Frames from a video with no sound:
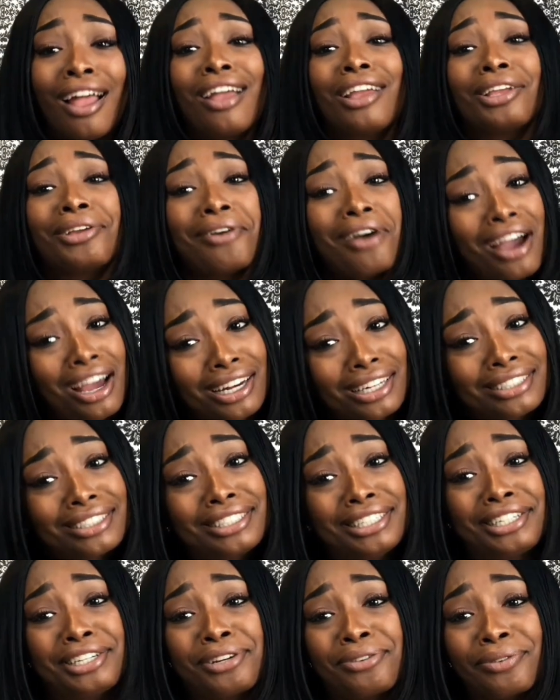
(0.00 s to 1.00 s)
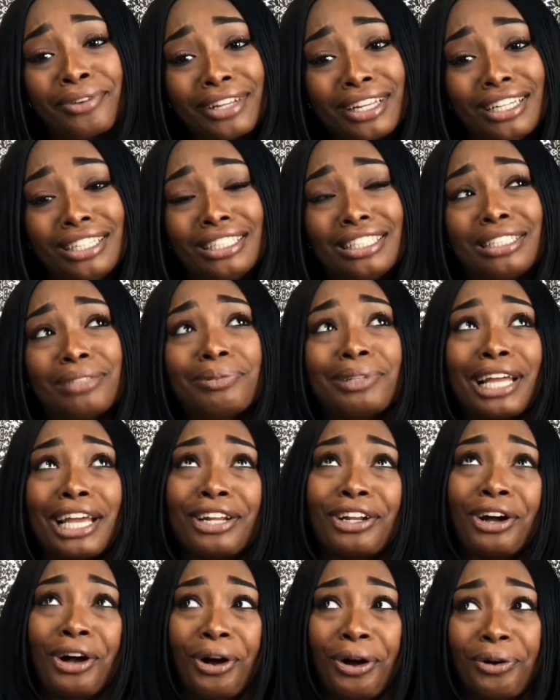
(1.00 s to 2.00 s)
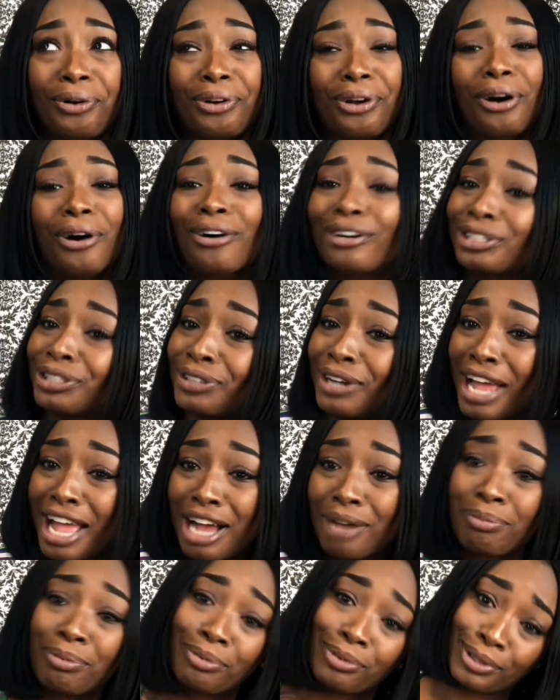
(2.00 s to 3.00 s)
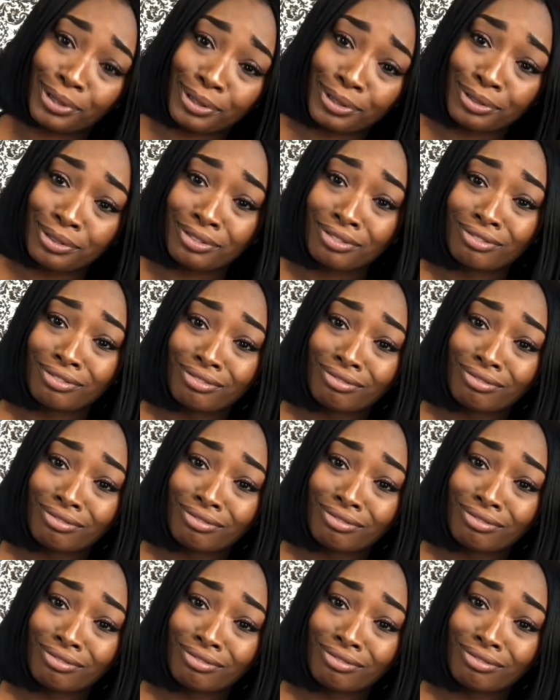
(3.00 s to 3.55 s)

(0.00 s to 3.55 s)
You honestly can really just play the whole Culture album through